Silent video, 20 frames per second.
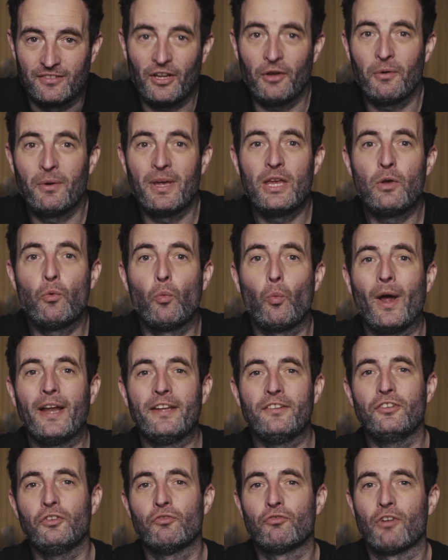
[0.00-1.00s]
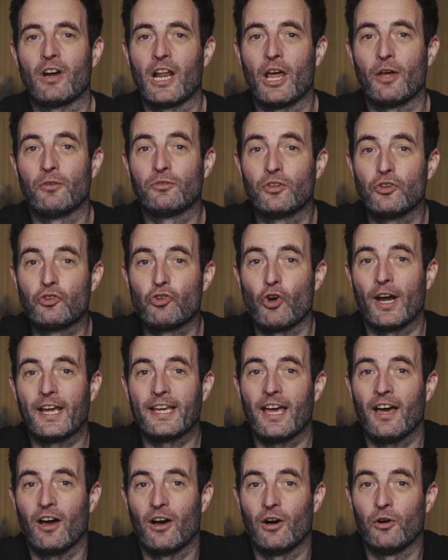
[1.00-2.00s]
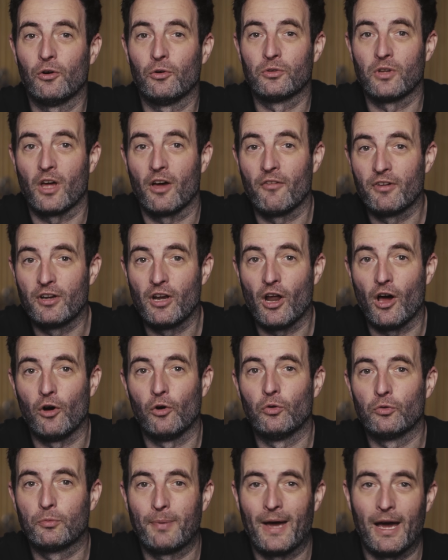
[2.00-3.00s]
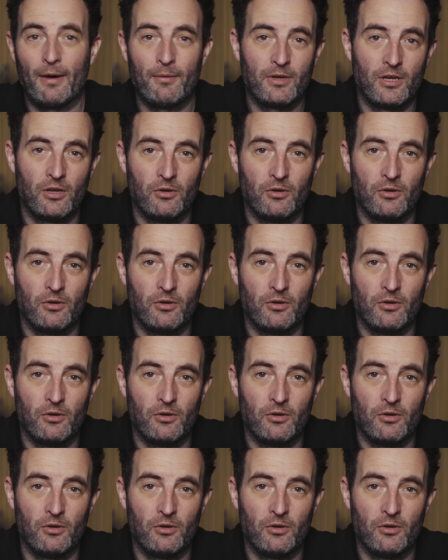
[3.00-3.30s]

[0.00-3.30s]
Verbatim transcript: so he went to Renault to try and get hold of an old power